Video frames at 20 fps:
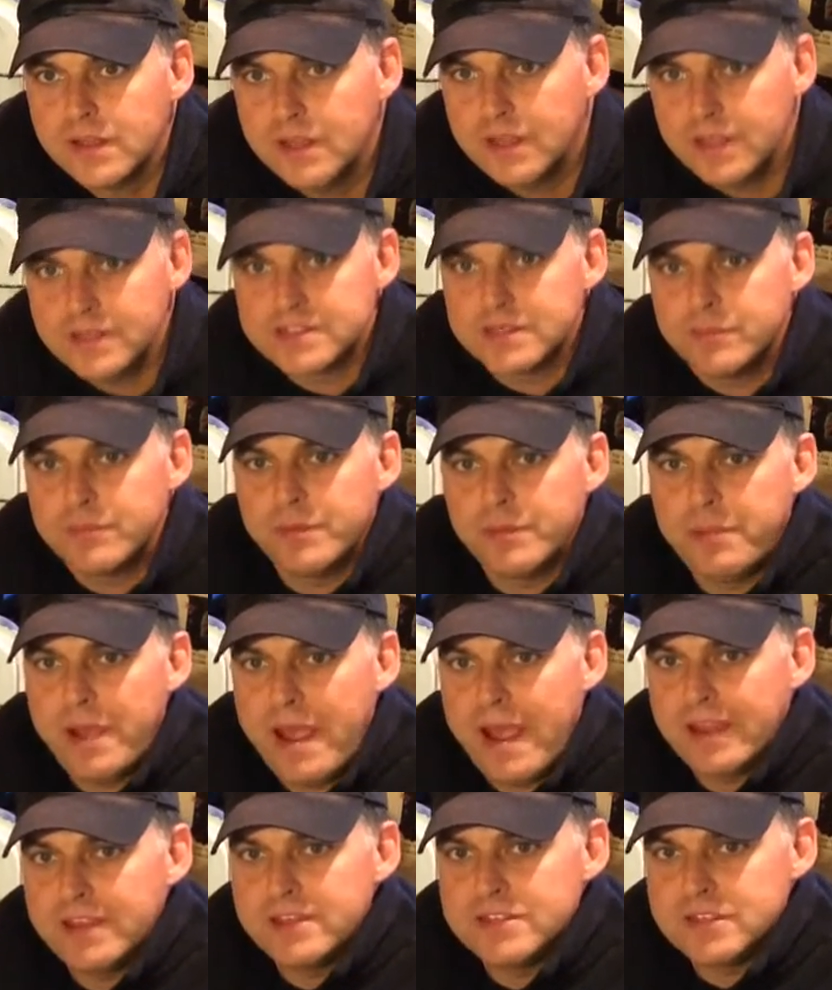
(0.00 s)
And some of the
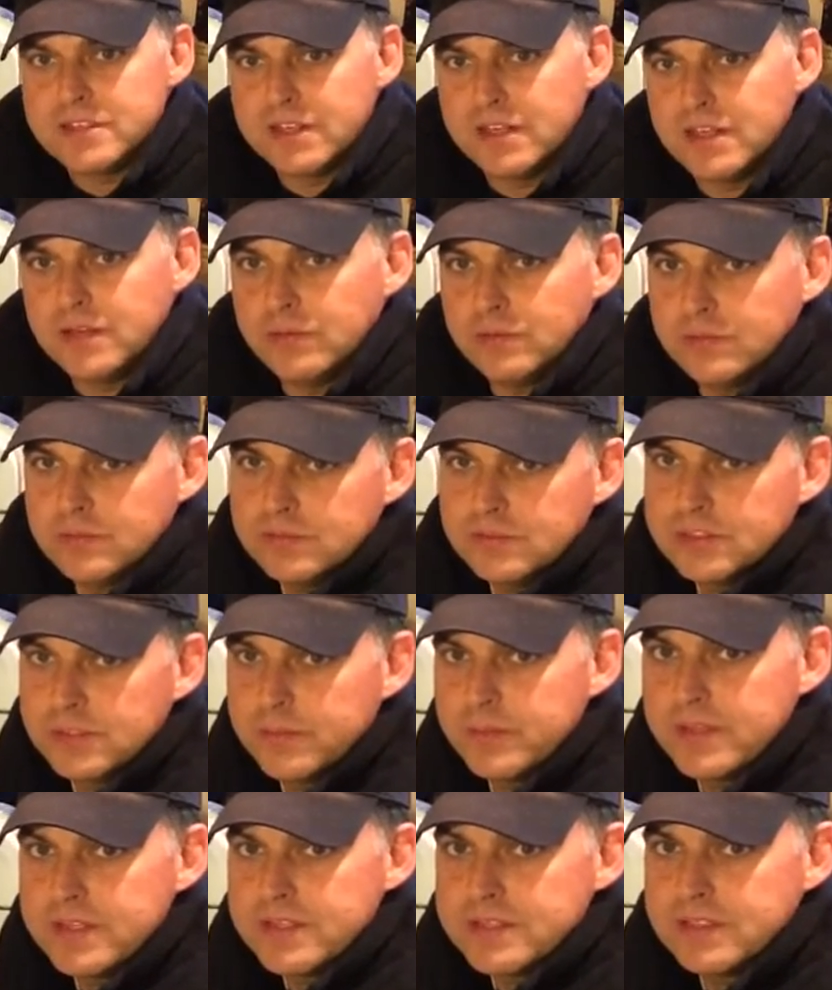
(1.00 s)
packaging on
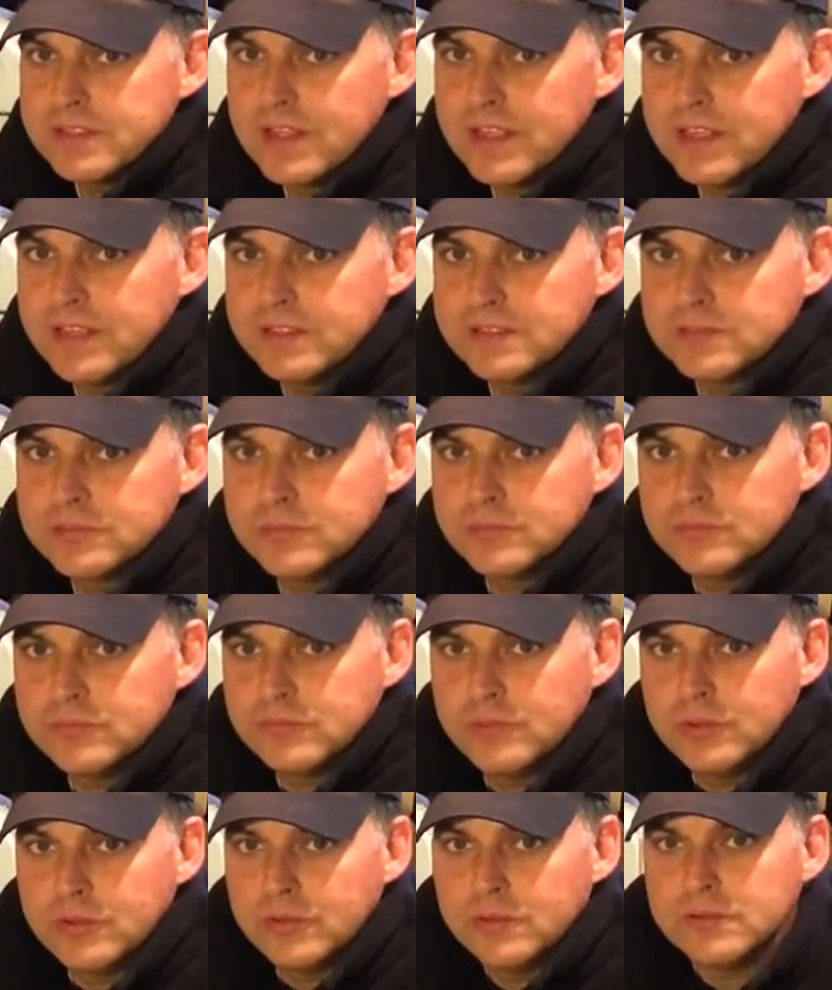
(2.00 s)
some of these things
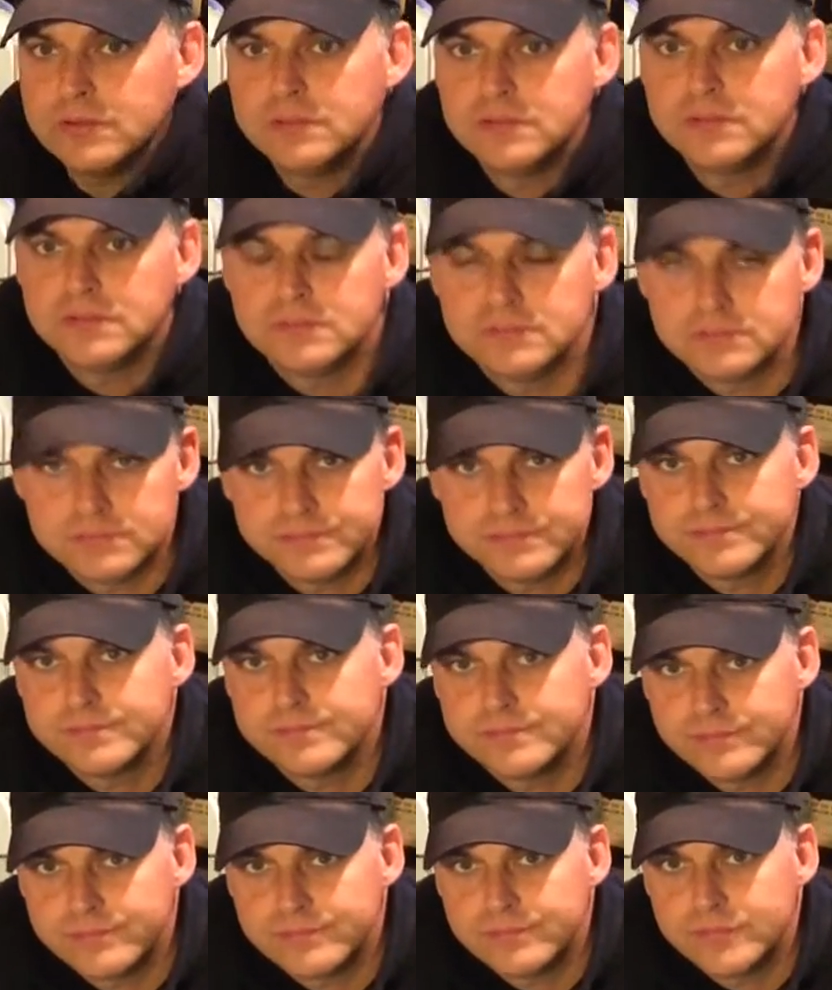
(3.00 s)
will
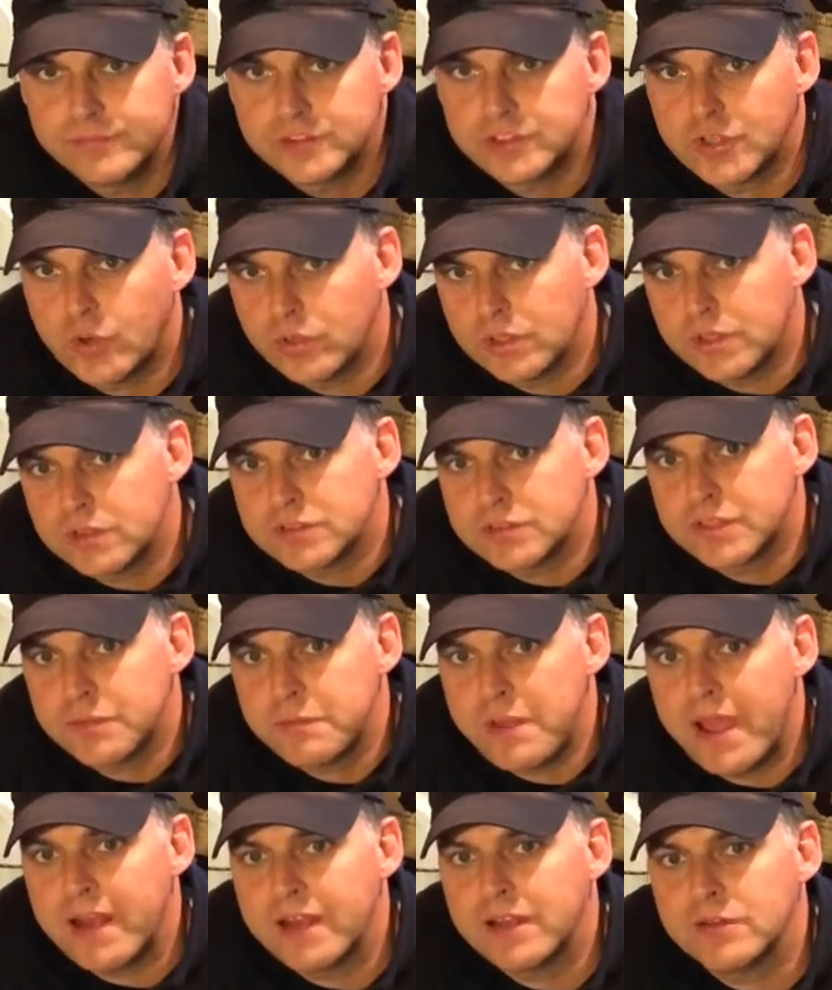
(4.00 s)
show a little
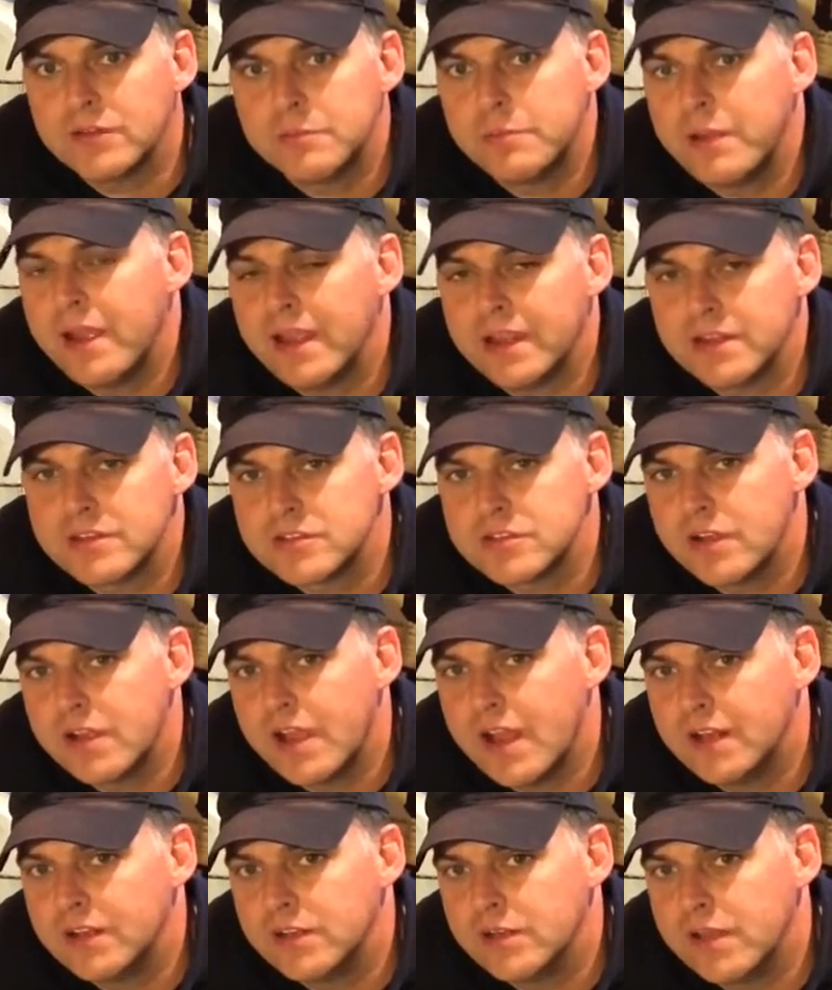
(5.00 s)
schematic on the back and show you
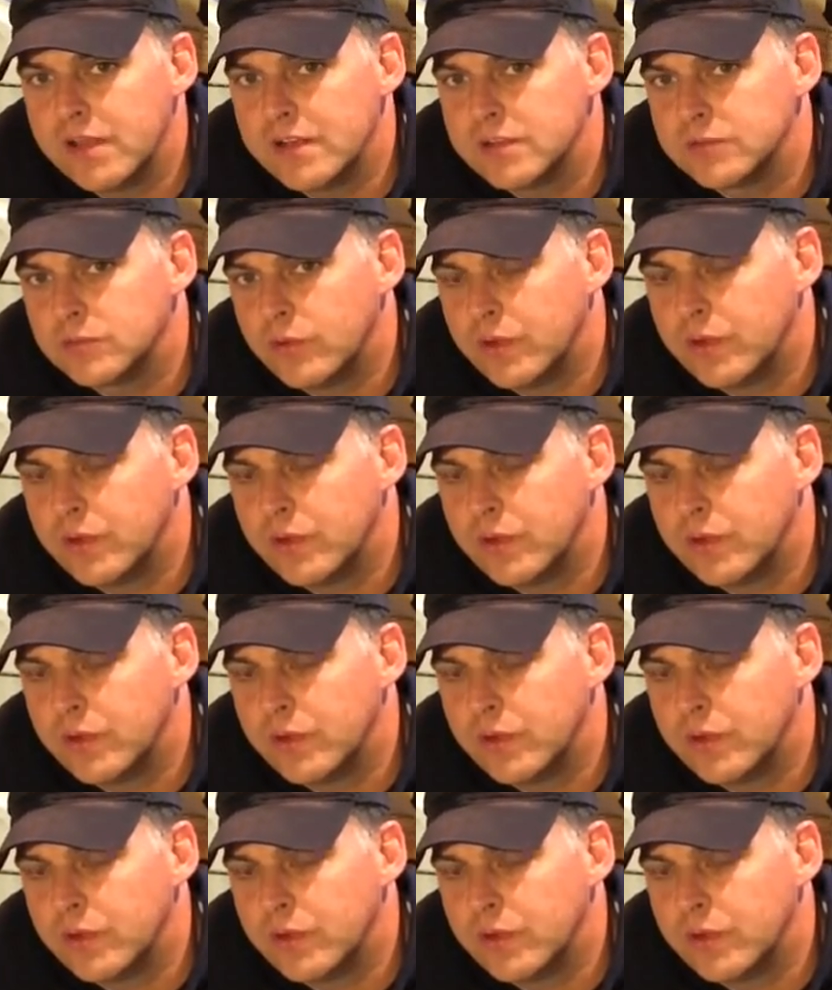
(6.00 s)
how to do that as